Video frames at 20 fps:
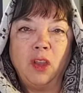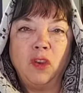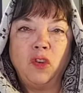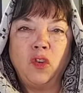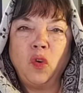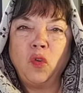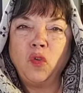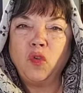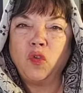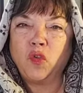
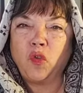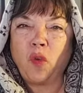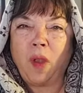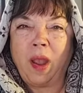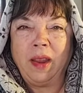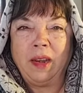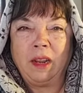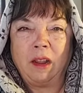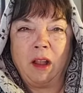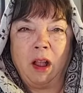Don't
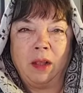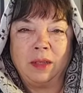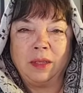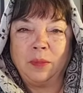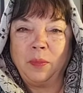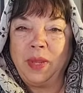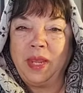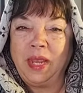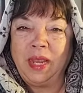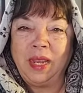try to cause
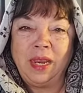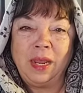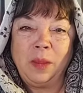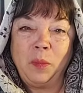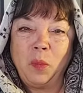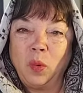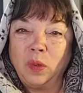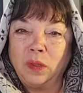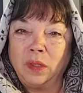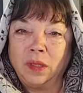me any
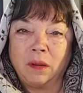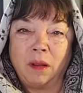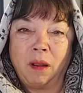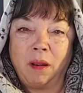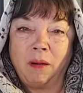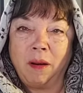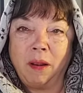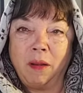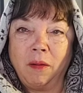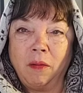more
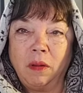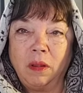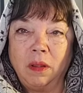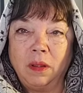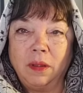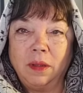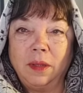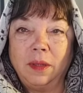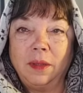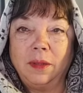sorrow.
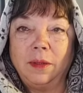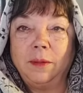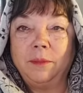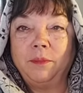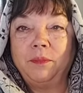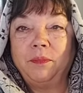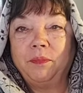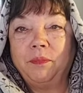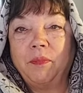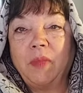
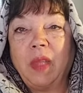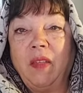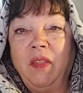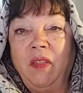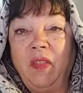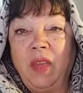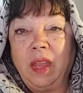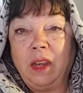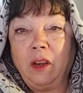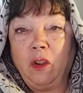
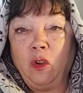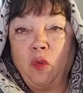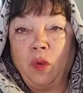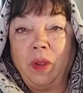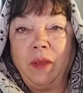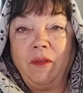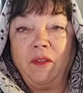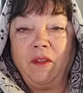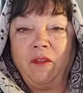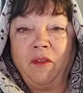Then
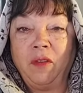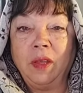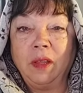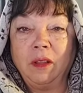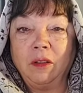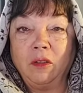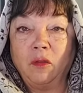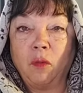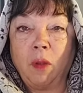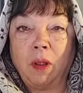grief
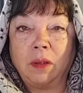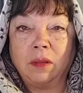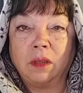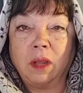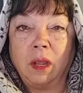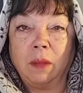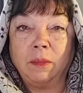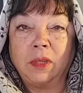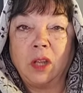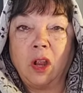filled
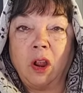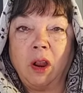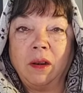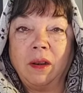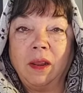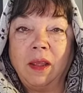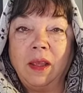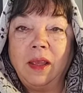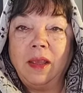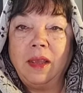Rostam's heart,
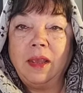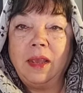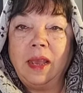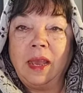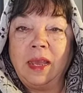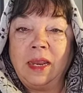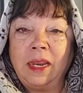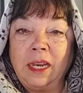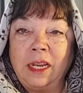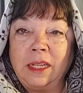
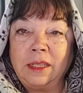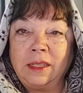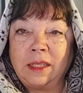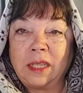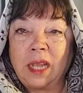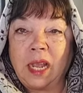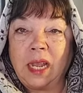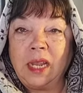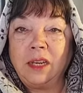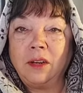and in his
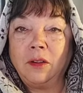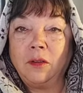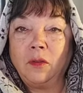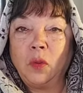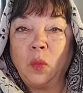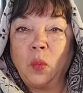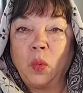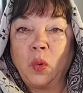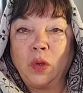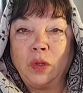sight
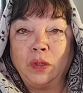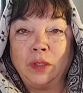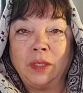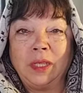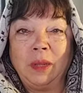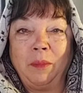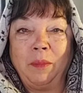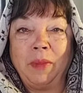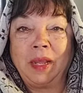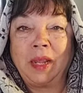the world
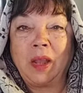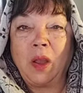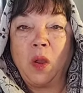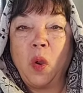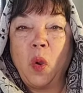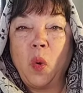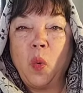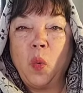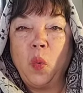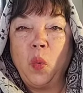seemed like a
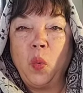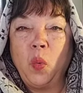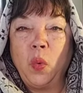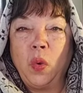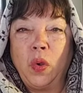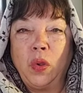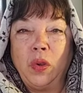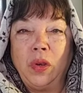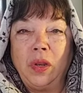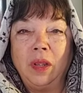
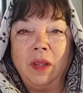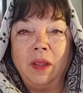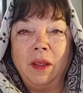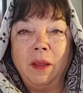wood,